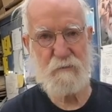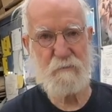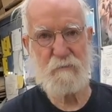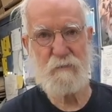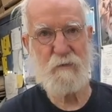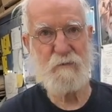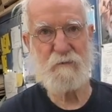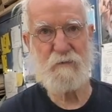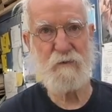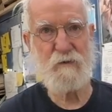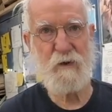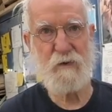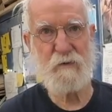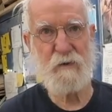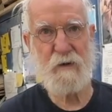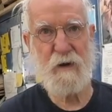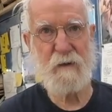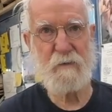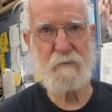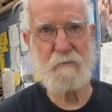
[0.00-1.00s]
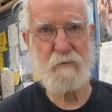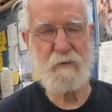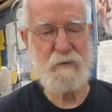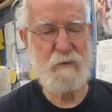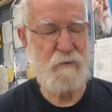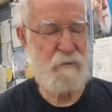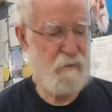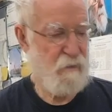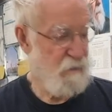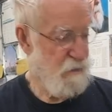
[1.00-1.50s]
move the rudder anymore.
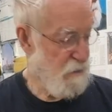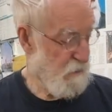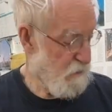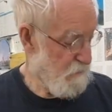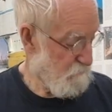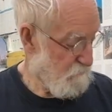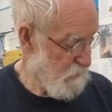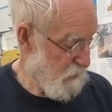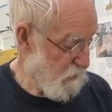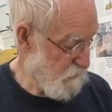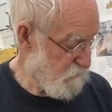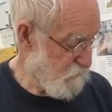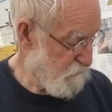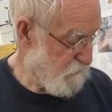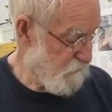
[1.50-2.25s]
But